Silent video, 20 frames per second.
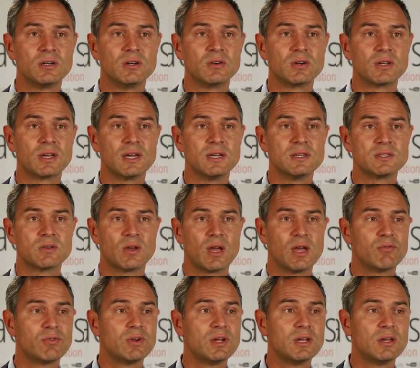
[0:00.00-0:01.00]
Okay, so
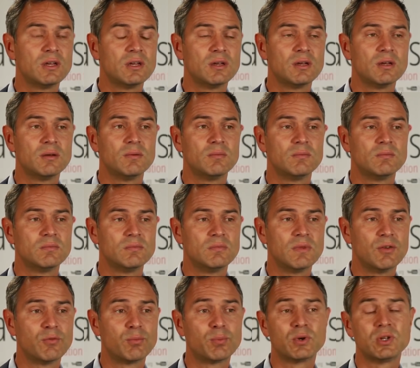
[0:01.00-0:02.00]

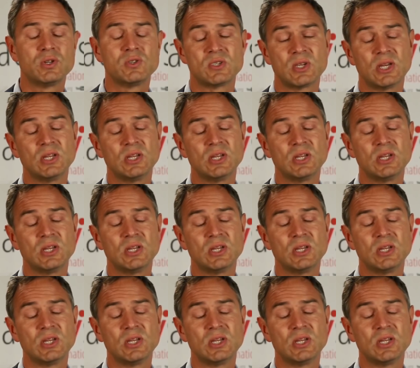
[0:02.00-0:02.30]
everybody who's